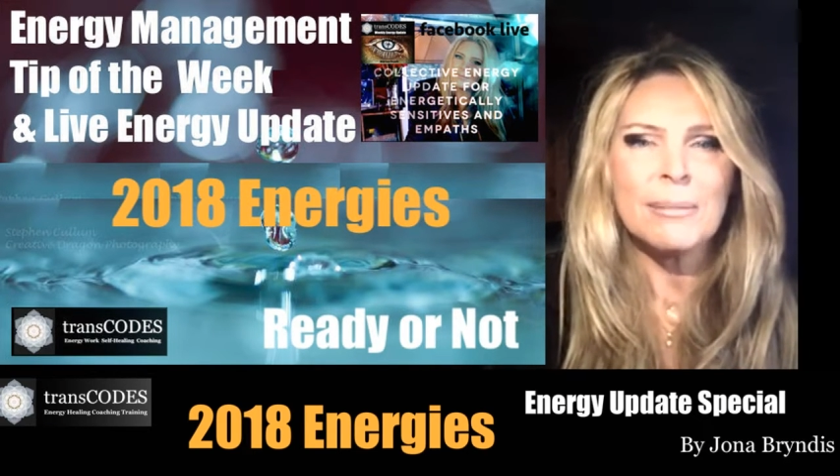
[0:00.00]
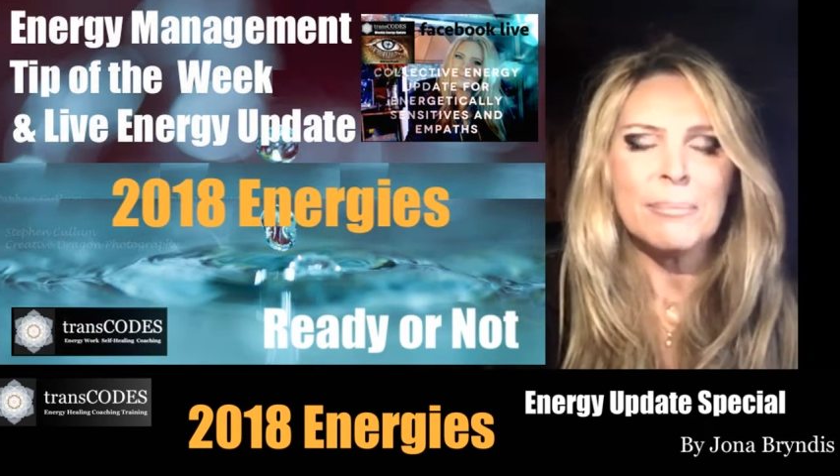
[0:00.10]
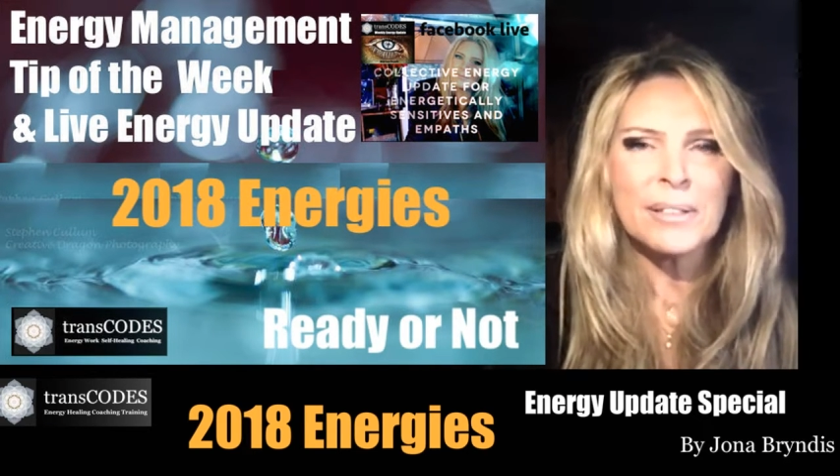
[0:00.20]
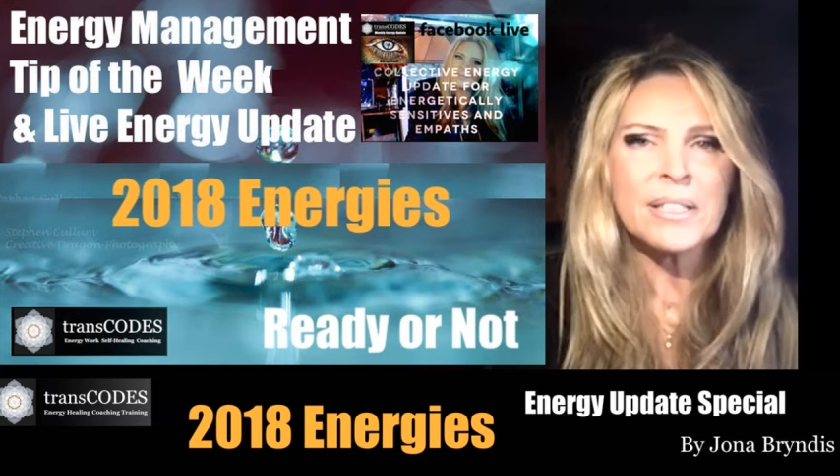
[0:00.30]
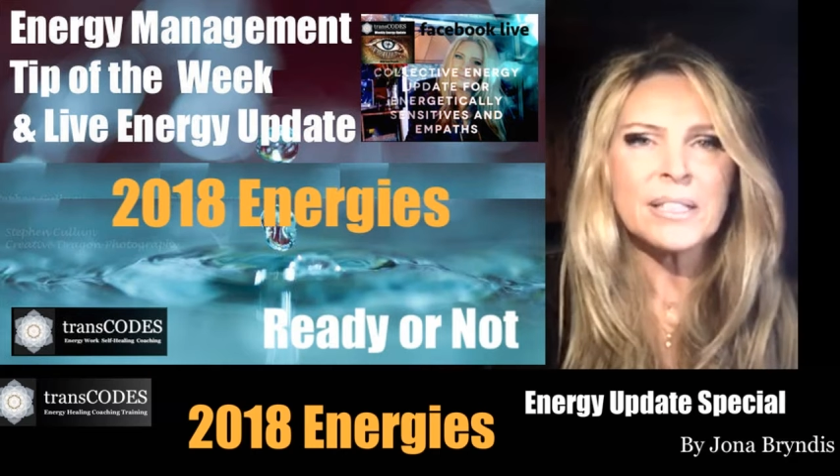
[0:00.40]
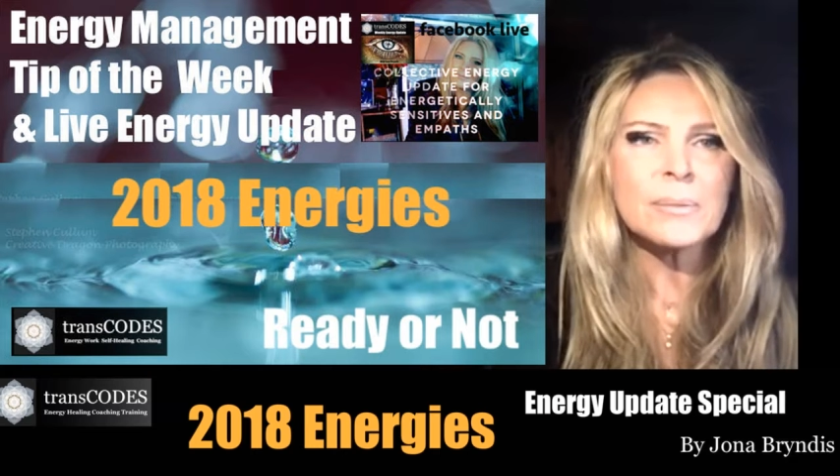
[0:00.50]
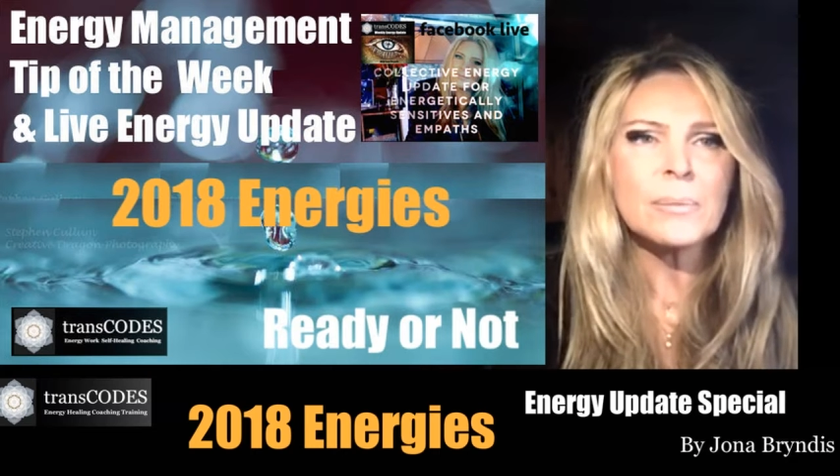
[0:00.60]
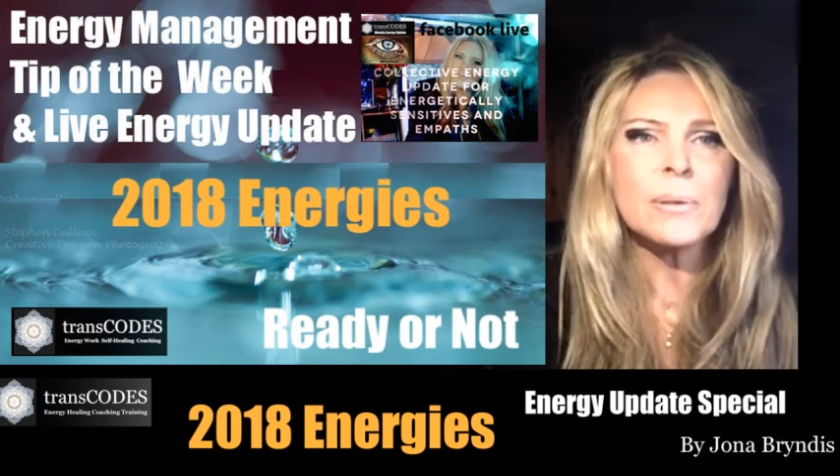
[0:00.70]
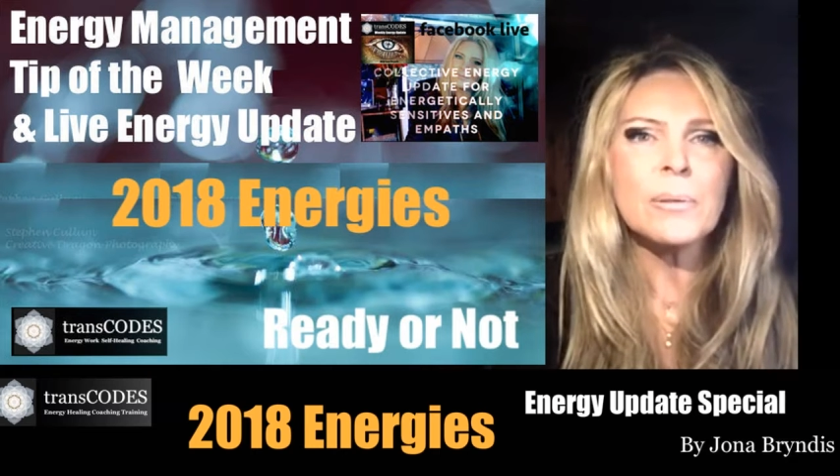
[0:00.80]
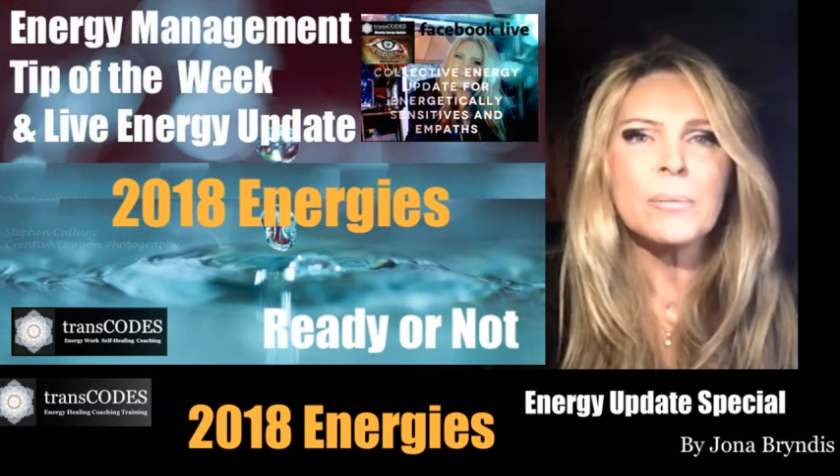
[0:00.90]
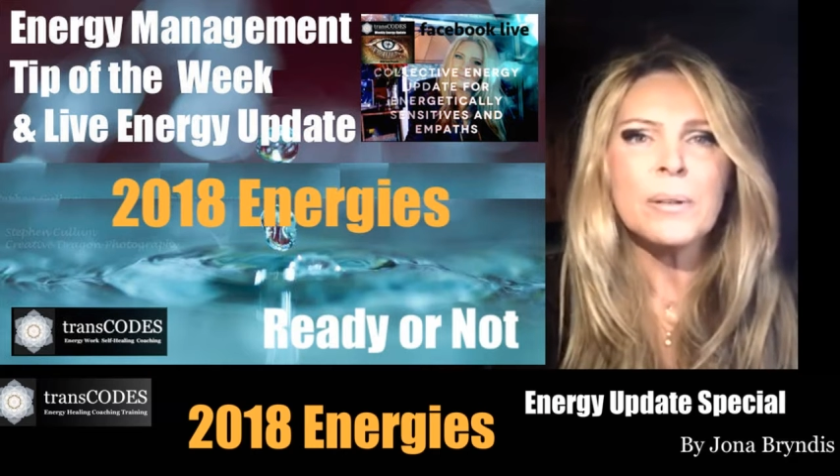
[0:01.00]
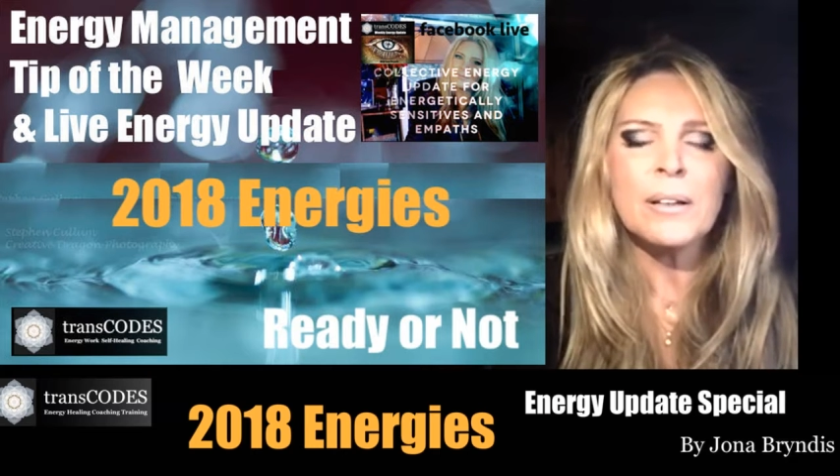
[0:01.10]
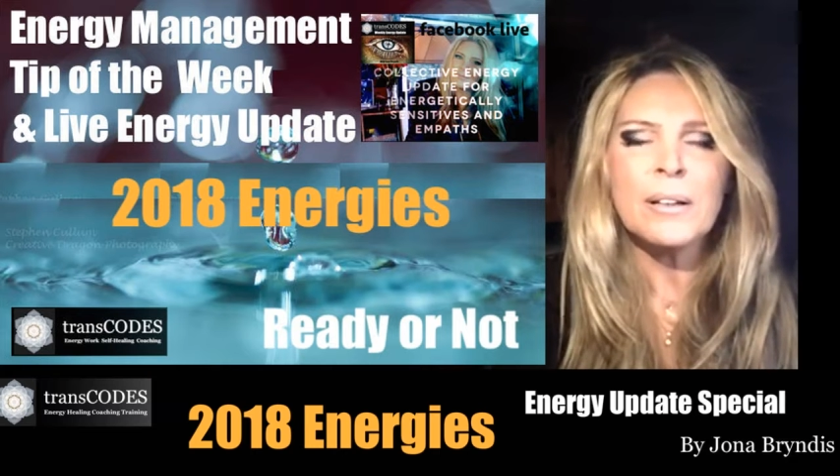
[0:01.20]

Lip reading: But this will